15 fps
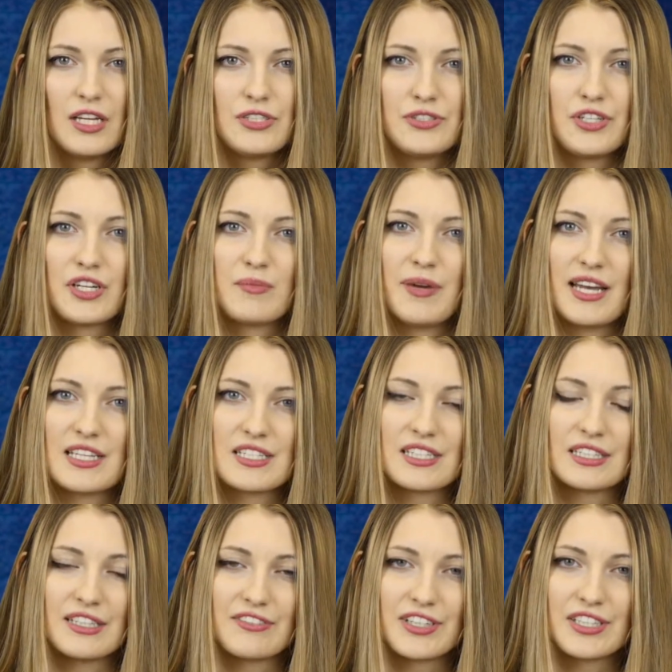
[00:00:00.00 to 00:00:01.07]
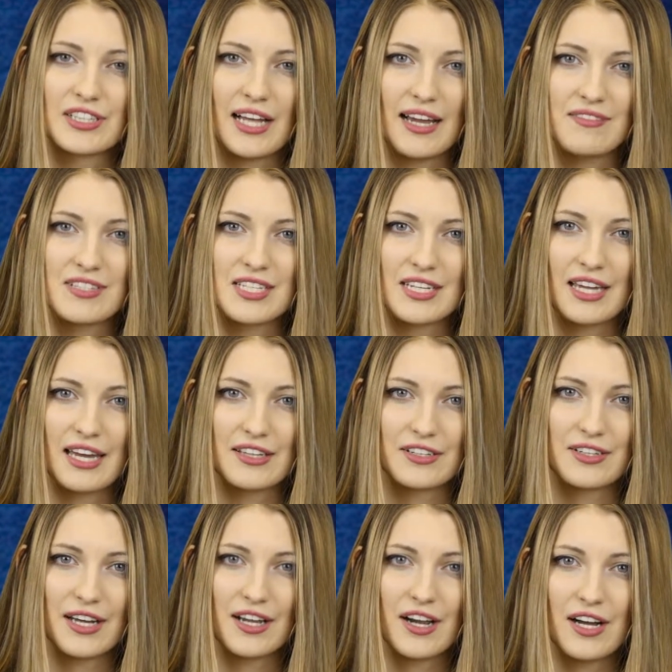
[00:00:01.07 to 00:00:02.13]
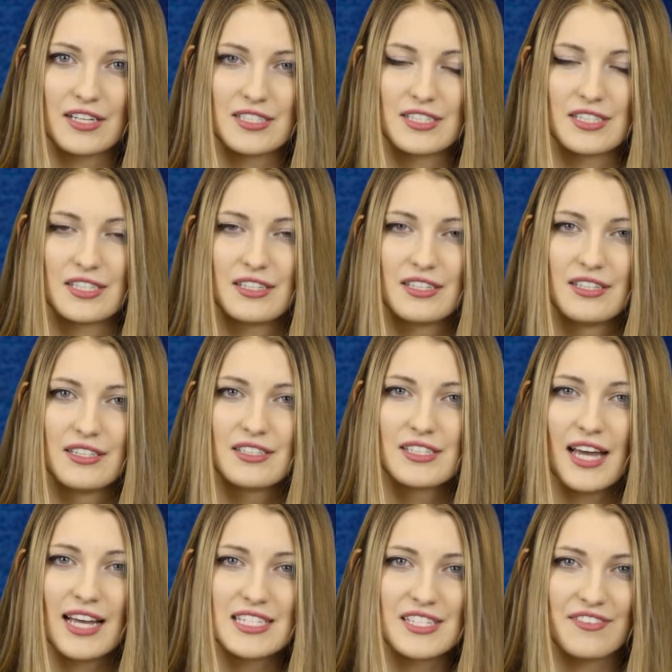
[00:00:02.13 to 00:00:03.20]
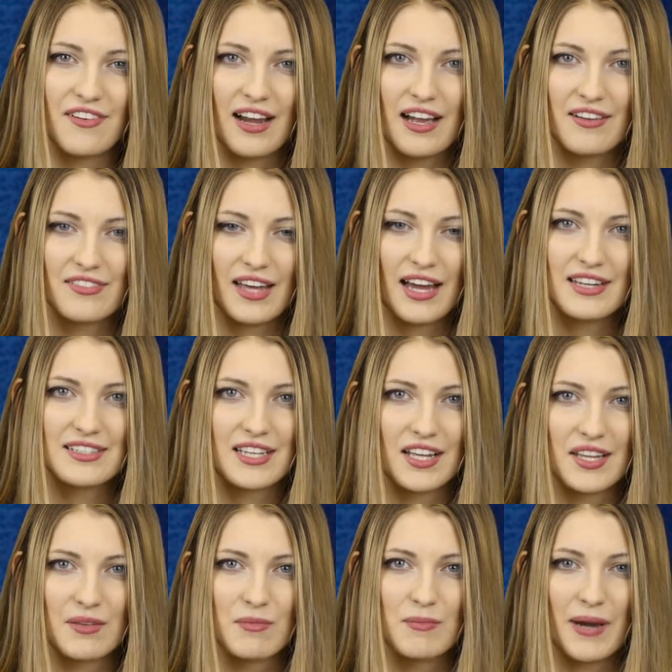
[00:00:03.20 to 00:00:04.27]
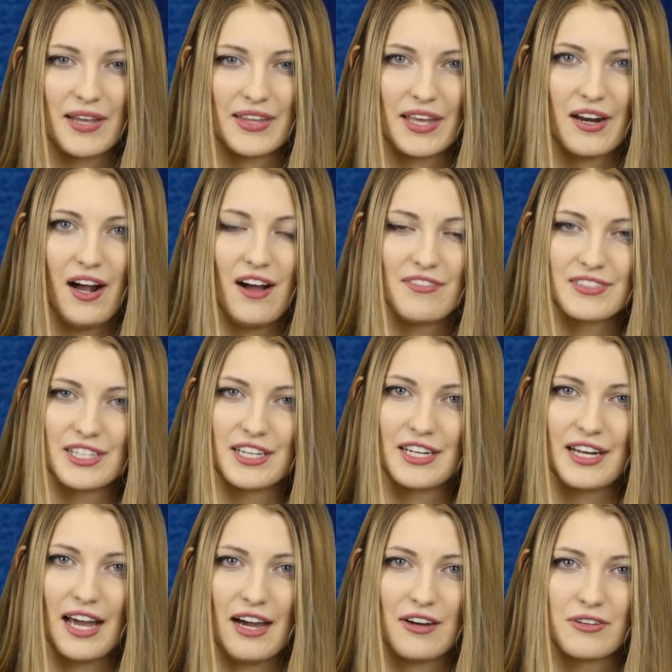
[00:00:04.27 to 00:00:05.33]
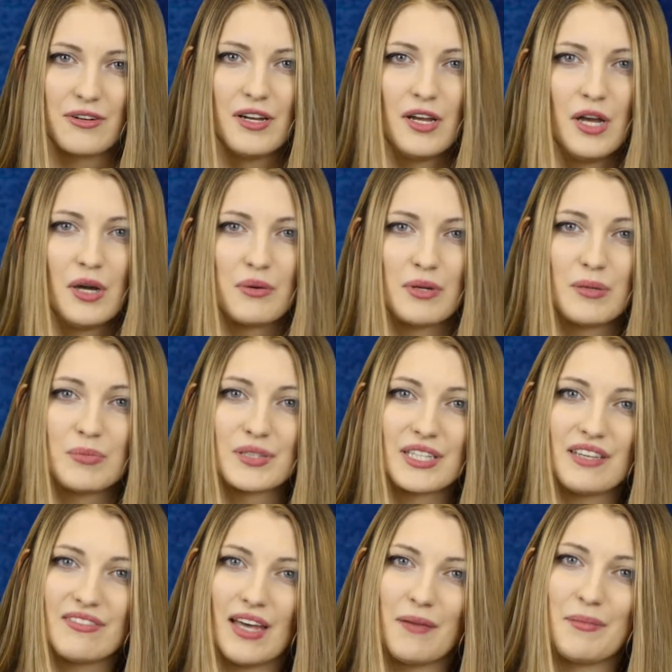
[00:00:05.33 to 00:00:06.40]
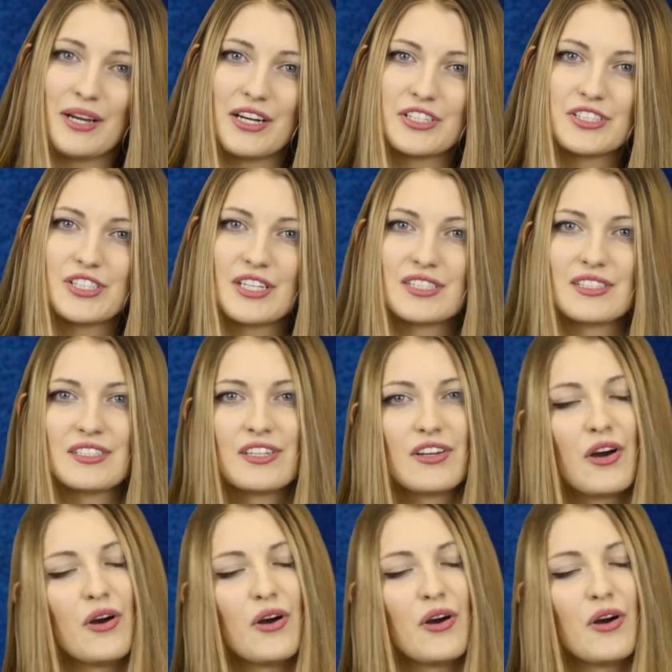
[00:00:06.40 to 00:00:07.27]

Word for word: do your best to live good lives together. And I got to testify of that and tell them about that often and how we believe that marriage doesn't